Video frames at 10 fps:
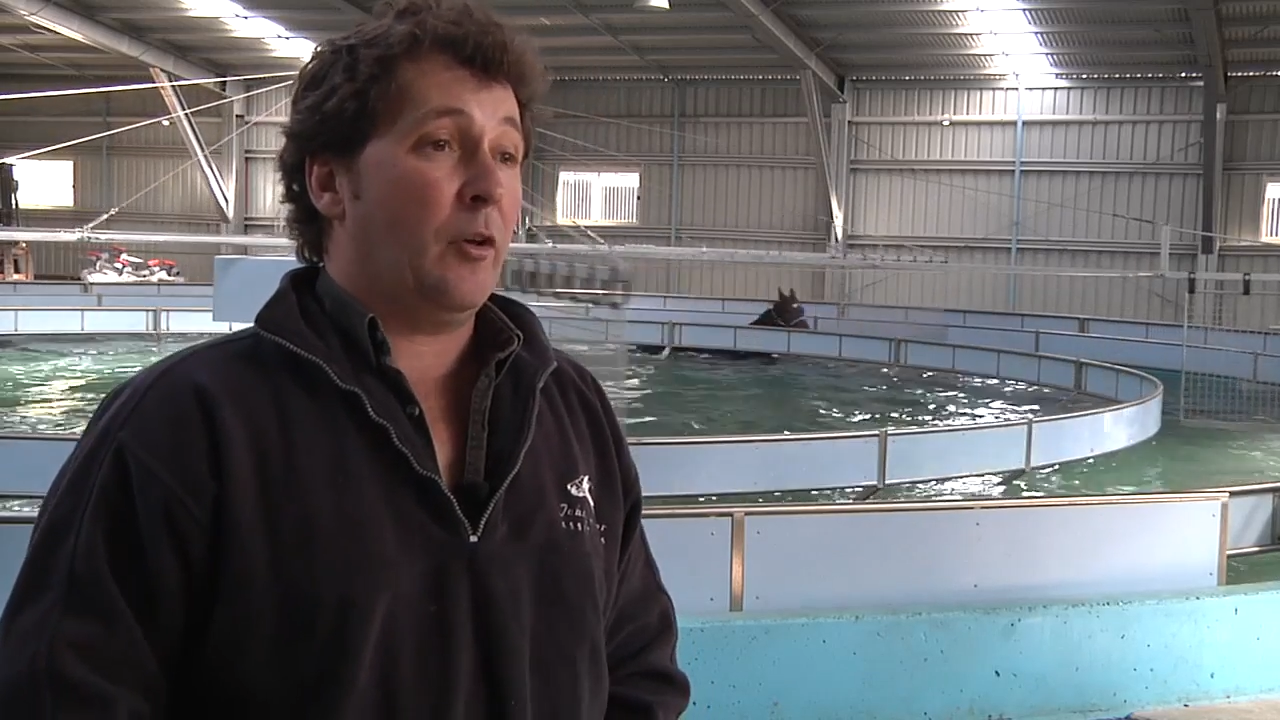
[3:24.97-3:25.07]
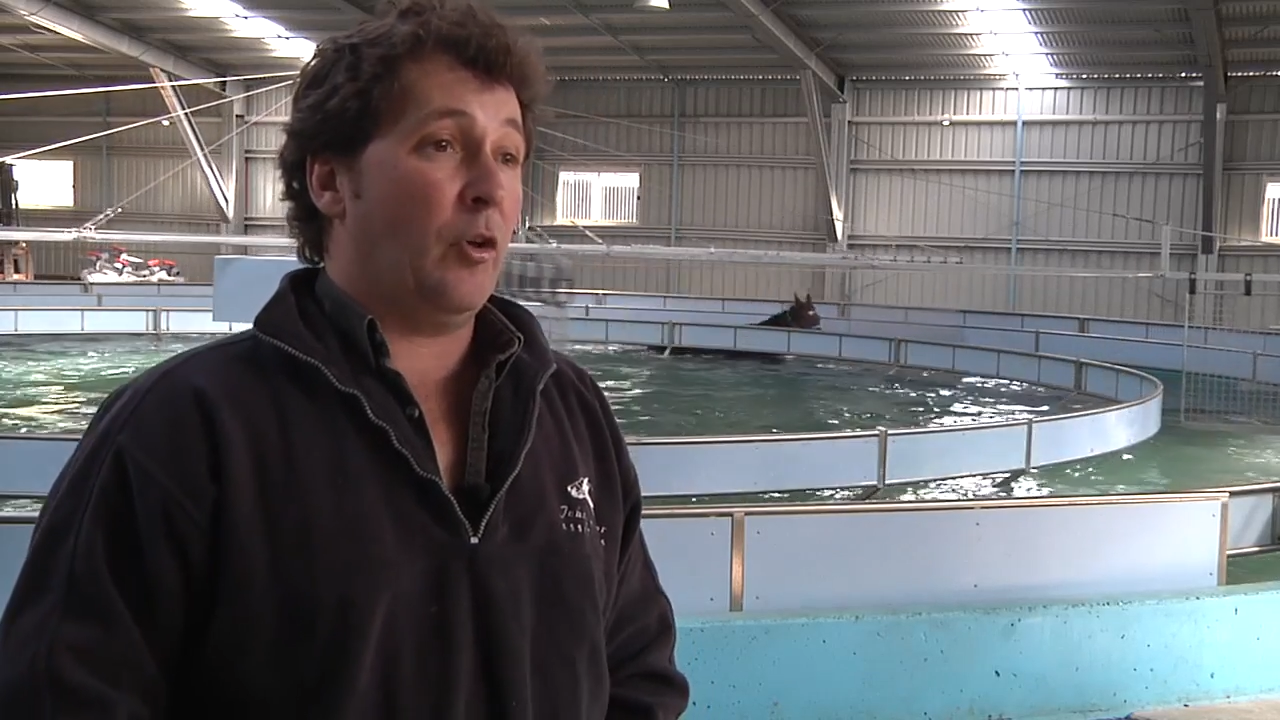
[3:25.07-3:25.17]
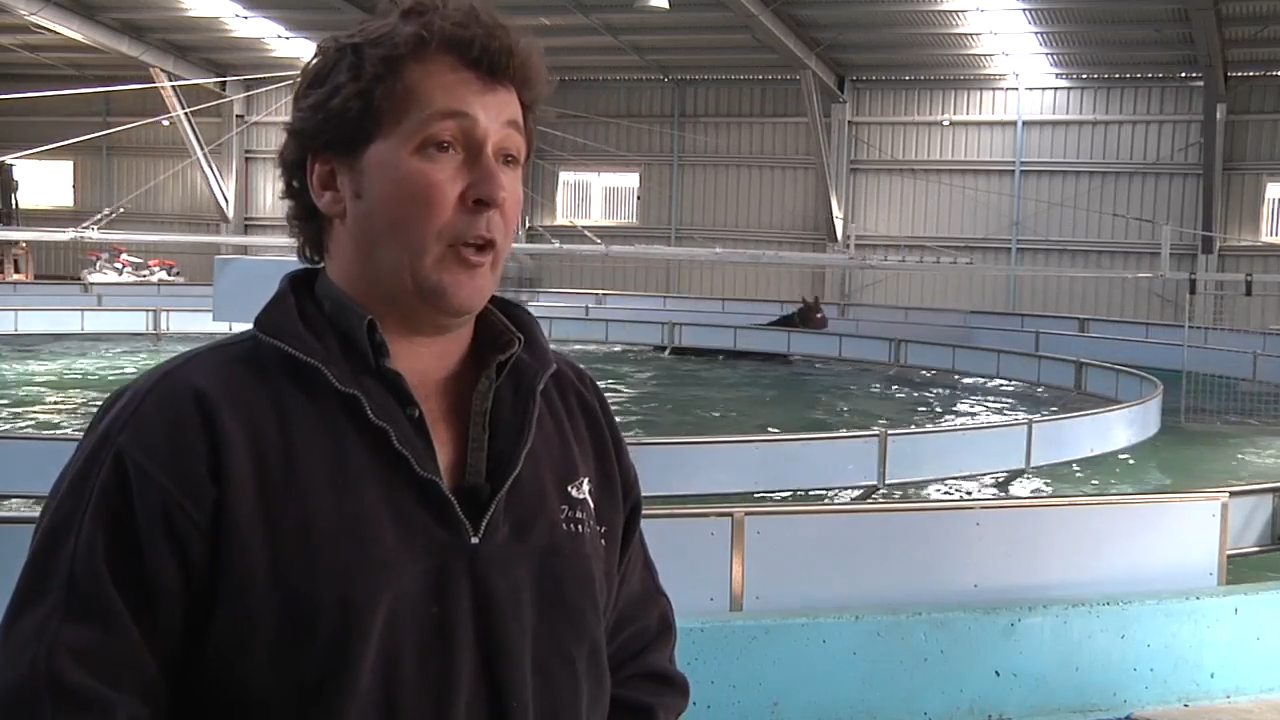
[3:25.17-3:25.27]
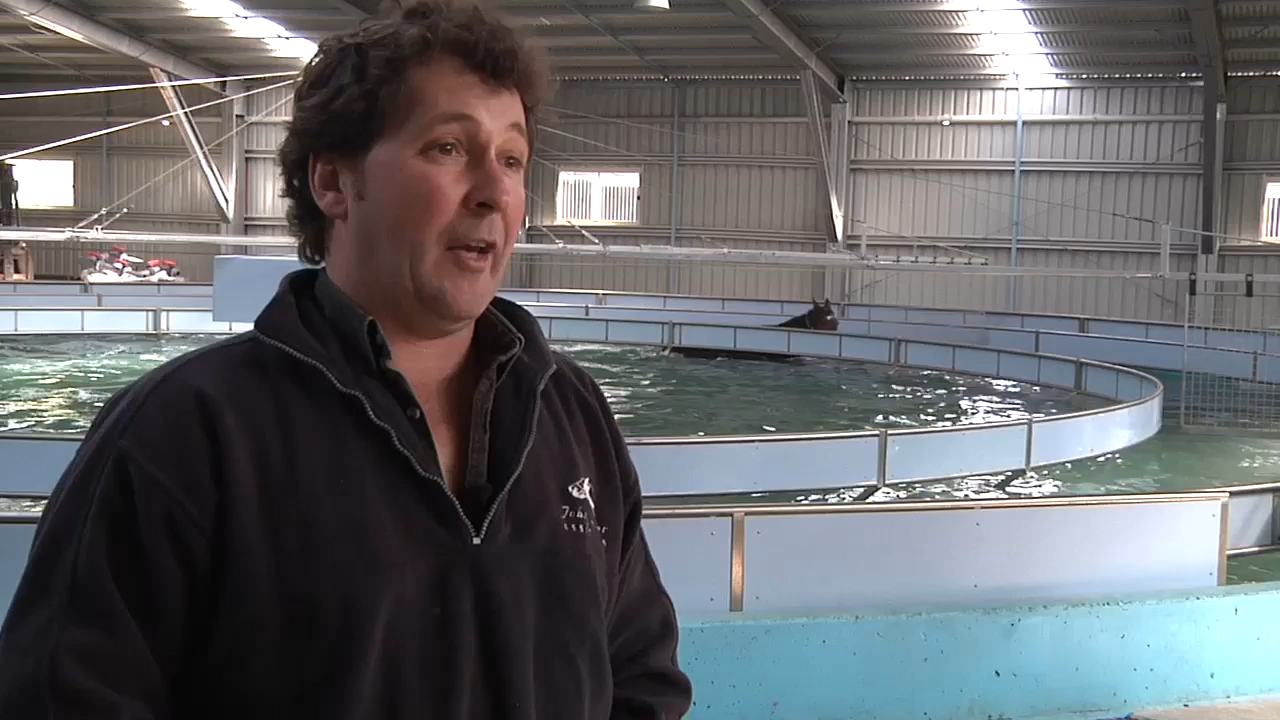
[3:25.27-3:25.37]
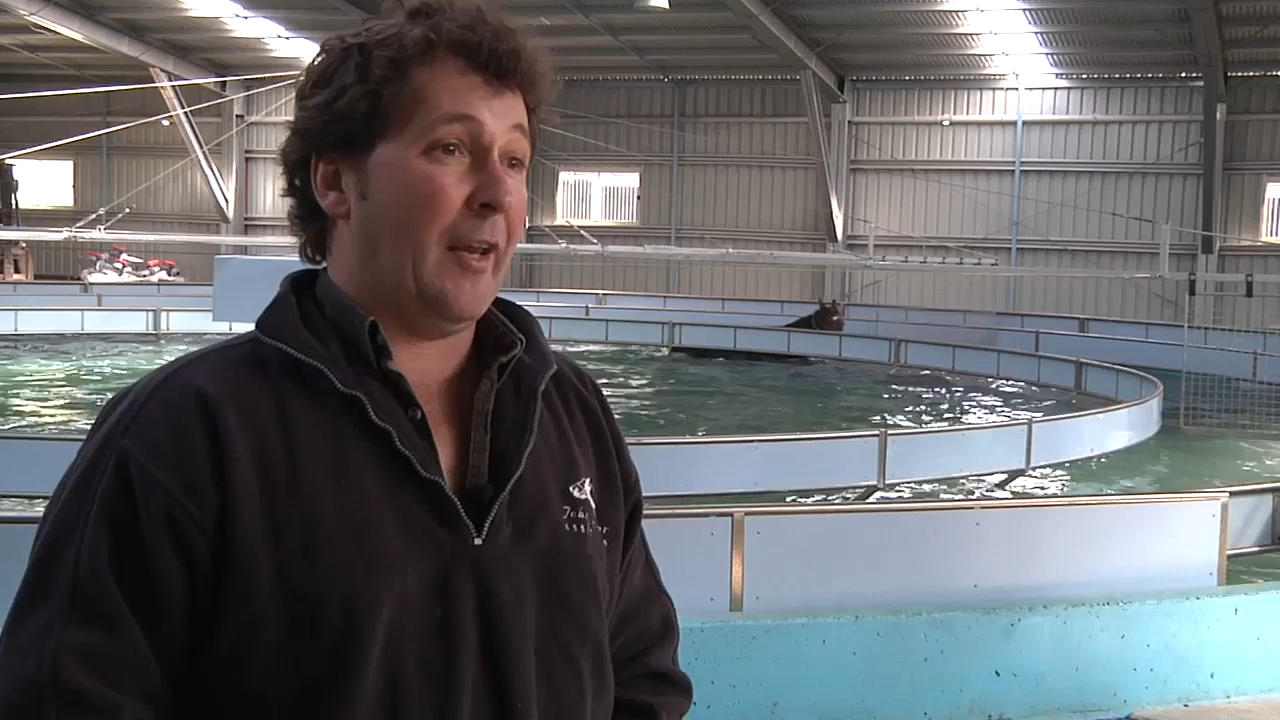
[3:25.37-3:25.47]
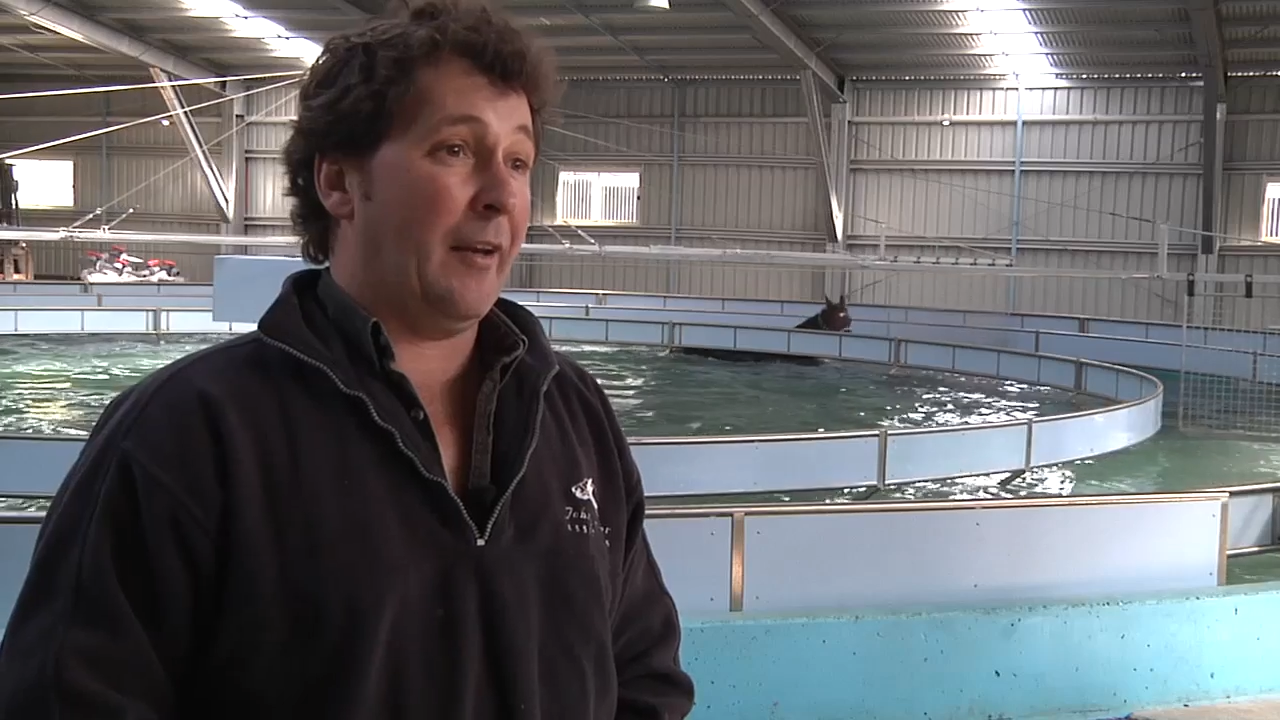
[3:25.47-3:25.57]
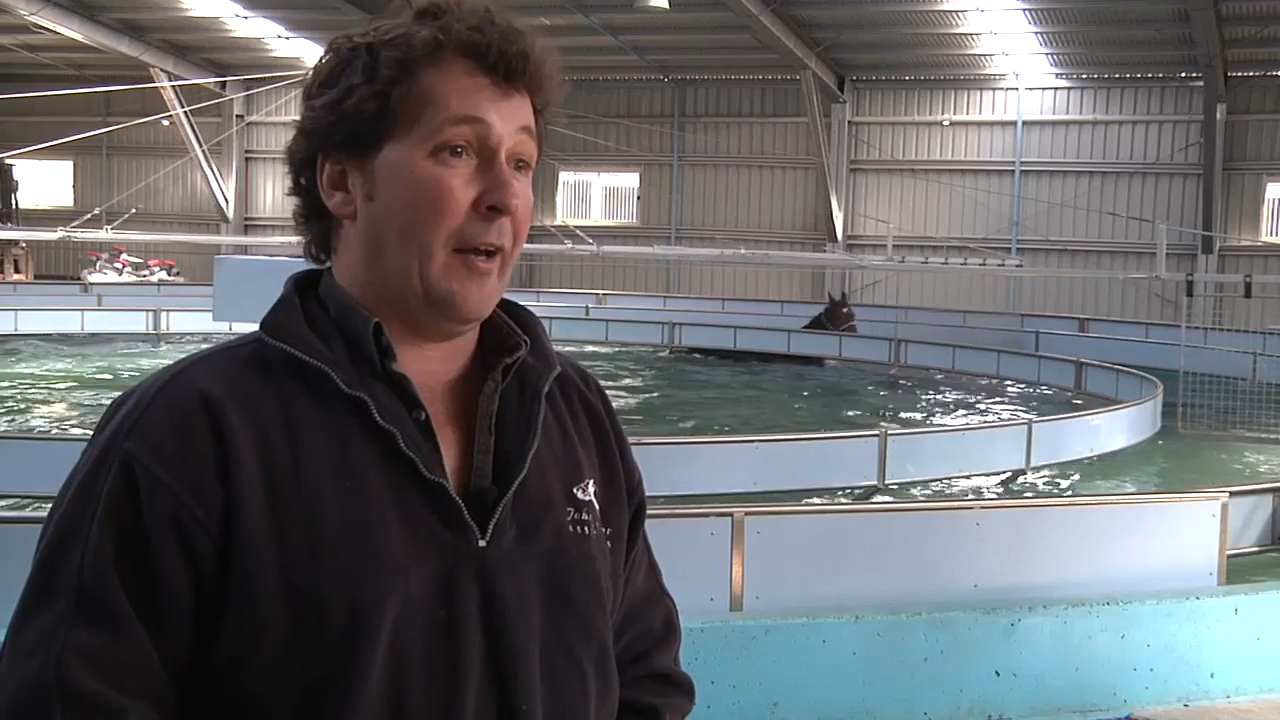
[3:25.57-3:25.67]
you can,